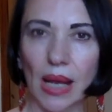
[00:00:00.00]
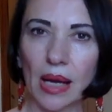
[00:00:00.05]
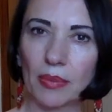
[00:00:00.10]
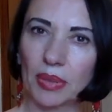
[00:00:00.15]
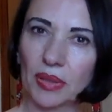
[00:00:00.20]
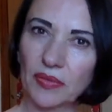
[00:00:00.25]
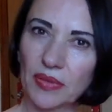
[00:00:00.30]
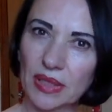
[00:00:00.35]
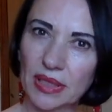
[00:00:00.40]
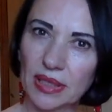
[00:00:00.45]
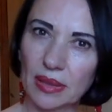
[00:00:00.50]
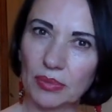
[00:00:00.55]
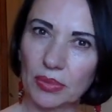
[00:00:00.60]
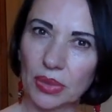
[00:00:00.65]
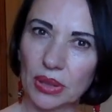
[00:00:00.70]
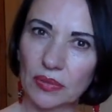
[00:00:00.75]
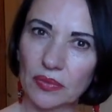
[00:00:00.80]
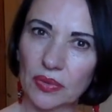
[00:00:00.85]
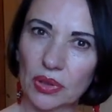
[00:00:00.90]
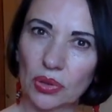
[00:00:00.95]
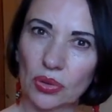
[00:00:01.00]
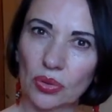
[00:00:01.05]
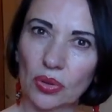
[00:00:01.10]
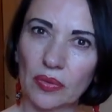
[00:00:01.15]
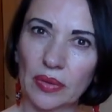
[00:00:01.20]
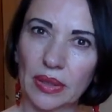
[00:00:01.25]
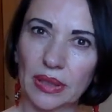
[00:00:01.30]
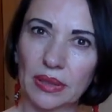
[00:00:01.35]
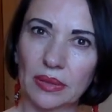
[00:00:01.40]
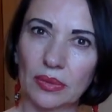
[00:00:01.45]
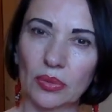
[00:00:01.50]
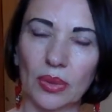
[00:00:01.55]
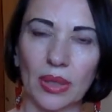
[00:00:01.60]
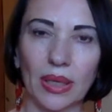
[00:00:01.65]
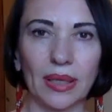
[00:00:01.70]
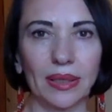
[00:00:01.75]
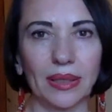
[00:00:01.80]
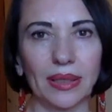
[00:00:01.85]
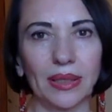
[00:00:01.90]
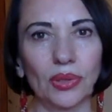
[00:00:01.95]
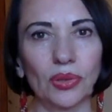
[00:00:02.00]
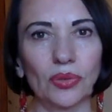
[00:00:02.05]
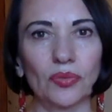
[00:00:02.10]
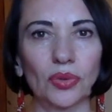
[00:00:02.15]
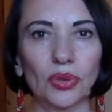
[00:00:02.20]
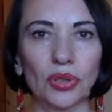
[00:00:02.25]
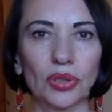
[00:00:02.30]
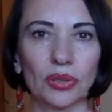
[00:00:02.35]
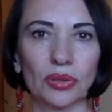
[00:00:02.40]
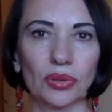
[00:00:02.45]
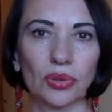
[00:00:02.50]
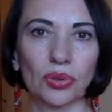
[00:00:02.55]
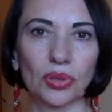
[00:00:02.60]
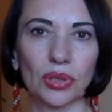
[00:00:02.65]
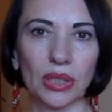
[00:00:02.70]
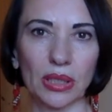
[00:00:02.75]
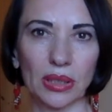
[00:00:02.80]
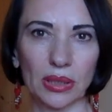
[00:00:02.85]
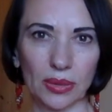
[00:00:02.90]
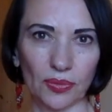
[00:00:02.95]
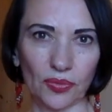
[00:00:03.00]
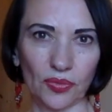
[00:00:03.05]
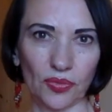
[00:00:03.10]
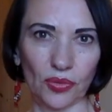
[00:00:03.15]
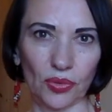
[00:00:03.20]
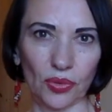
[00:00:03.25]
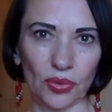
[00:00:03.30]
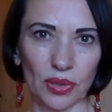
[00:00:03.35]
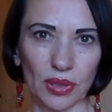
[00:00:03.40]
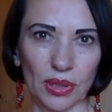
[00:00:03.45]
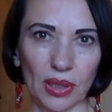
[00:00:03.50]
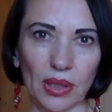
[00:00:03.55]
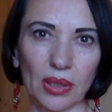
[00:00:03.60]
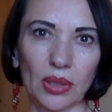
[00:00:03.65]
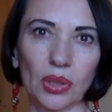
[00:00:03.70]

But when somebody with you quite a while and you want to take them further,